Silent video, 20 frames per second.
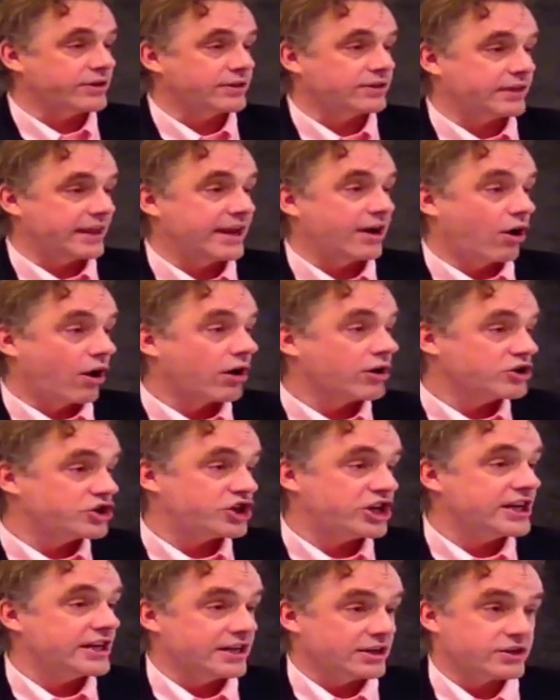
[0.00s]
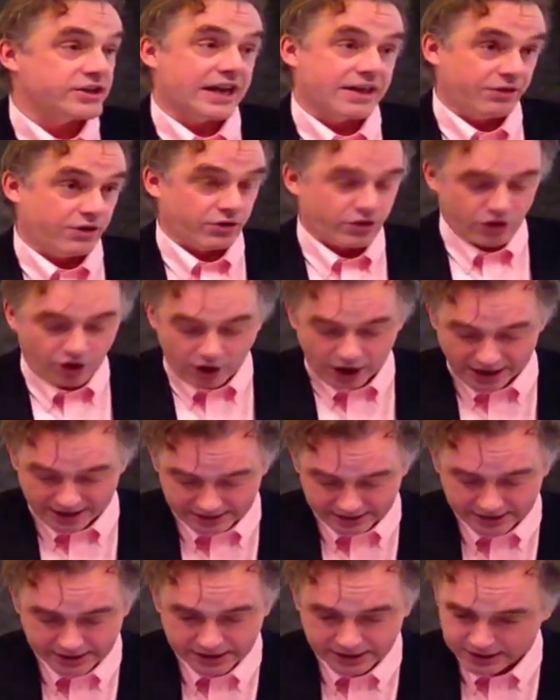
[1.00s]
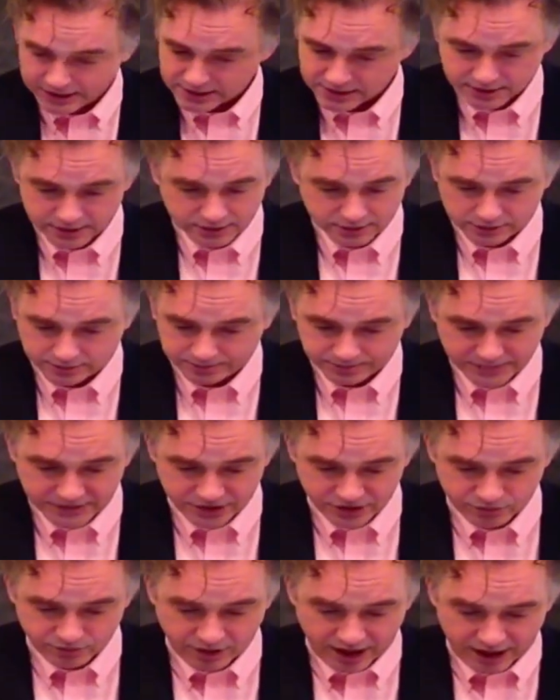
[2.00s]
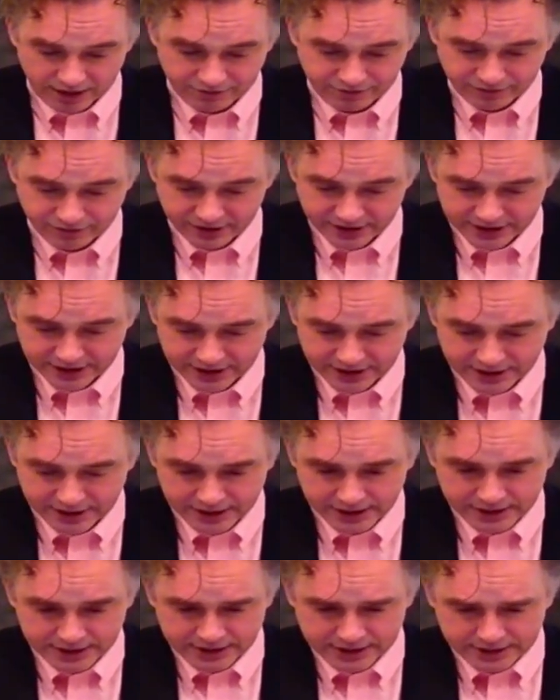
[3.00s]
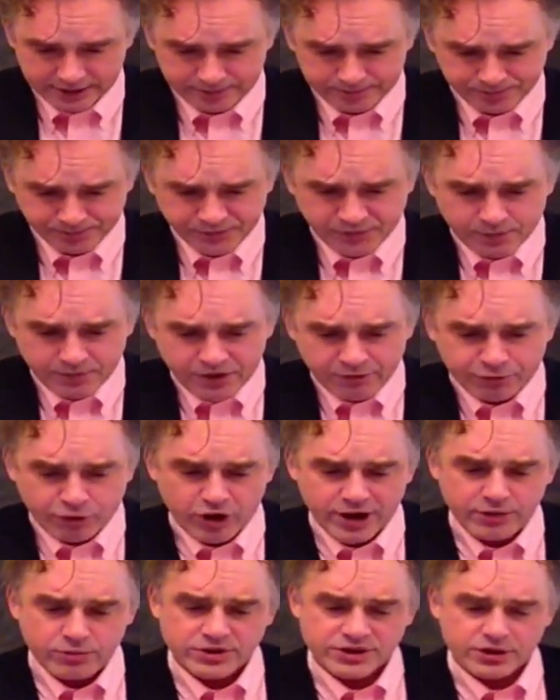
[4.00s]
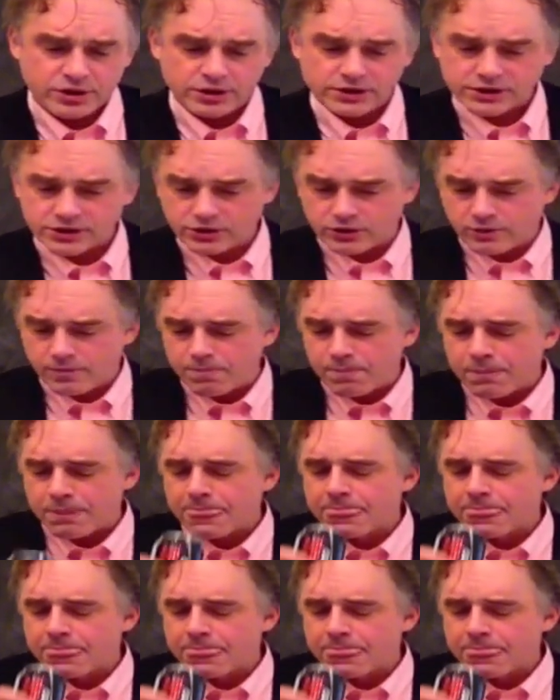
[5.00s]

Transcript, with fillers: that they are genius, and they're not. So it's rough. Freud was also